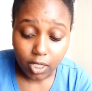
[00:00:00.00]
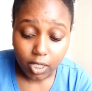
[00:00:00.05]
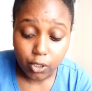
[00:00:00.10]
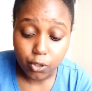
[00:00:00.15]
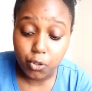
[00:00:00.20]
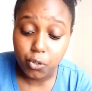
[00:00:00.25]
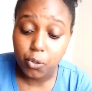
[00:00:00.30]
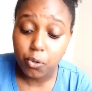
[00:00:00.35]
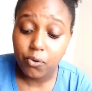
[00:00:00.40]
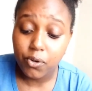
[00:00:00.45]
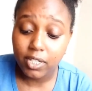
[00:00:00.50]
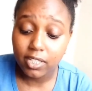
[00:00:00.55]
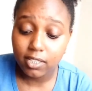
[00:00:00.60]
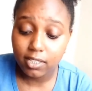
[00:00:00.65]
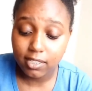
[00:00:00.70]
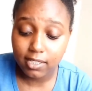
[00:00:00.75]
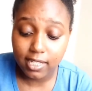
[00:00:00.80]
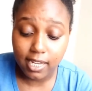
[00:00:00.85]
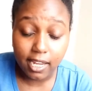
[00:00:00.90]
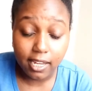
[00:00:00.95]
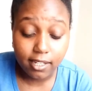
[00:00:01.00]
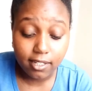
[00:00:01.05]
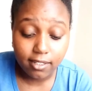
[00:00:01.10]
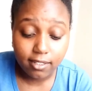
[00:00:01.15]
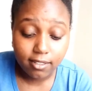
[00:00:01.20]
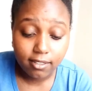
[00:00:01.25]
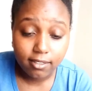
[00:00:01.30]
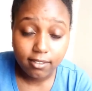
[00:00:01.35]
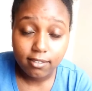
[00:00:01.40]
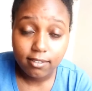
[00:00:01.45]
during the day,
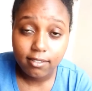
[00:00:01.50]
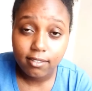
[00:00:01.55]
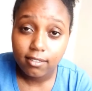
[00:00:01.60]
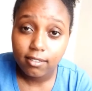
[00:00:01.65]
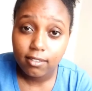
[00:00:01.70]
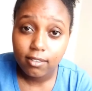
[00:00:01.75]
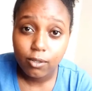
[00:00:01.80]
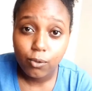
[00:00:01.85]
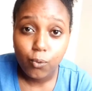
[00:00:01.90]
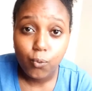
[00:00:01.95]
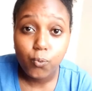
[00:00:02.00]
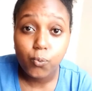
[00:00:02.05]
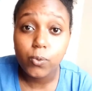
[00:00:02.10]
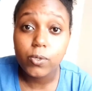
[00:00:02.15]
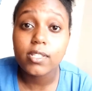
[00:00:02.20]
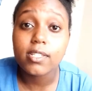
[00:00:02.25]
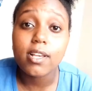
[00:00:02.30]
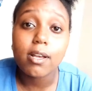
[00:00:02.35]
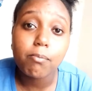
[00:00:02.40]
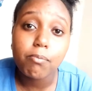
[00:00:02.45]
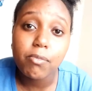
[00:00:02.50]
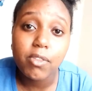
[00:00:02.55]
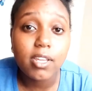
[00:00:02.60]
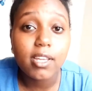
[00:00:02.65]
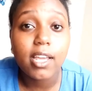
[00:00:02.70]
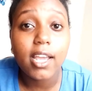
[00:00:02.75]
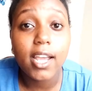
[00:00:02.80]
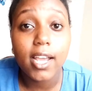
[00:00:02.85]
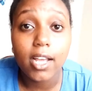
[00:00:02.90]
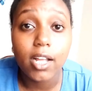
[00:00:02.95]
was something
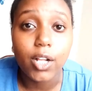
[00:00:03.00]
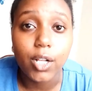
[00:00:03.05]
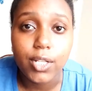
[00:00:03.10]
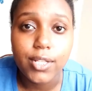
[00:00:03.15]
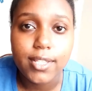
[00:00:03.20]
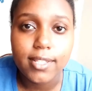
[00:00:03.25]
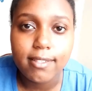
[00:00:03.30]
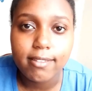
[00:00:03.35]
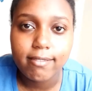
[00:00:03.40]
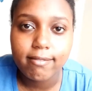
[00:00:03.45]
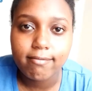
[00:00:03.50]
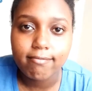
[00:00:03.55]
else.